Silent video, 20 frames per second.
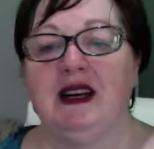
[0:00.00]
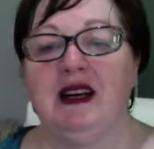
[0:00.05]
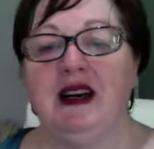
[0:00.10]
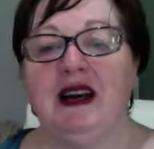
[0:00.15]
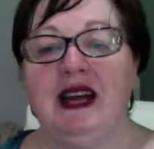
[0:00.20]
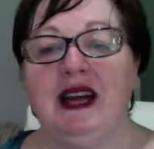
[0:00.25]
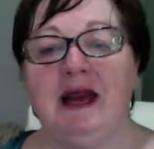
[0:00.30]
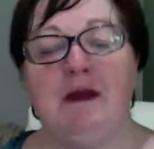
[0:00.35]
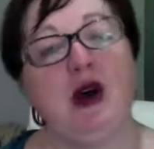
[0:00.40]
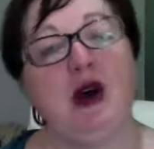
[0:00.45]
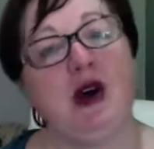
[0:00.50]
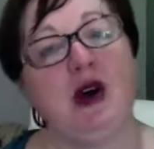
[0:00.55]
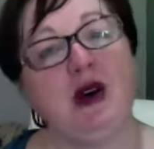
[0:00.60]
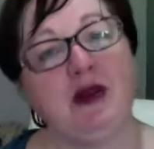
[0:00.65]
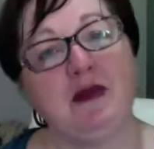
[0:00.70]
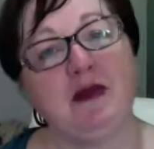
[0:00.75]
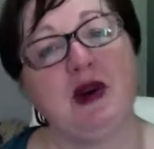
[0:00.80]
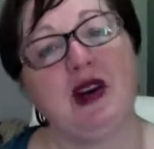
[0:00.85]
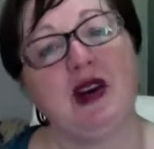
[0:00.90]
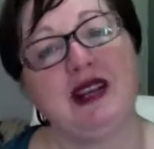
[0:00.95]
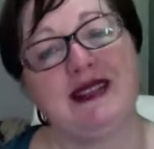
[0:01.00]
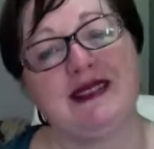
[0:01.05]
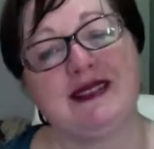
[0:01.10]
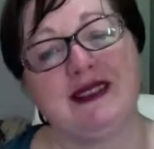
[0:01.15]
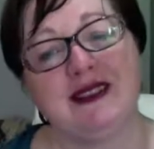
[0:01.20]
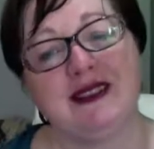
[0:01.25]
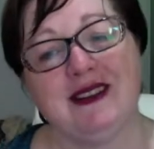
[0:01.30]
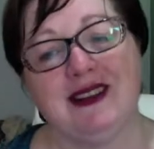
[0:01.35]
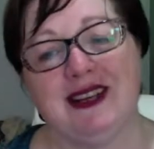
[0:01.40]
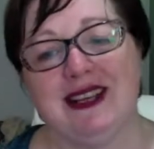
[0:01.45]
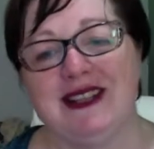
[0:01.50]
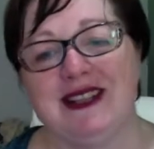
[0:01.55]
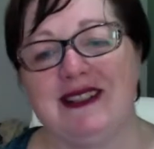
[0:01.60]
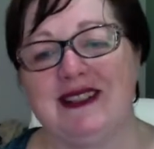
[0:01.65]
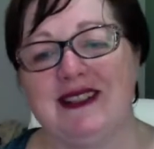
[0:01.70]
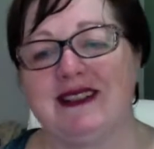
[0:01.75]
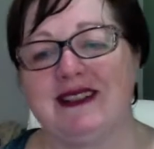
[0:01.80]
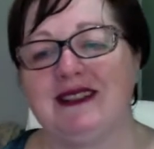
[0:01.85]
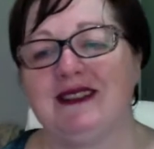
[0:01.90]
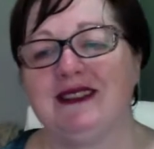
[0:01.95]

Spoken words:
I am on my side.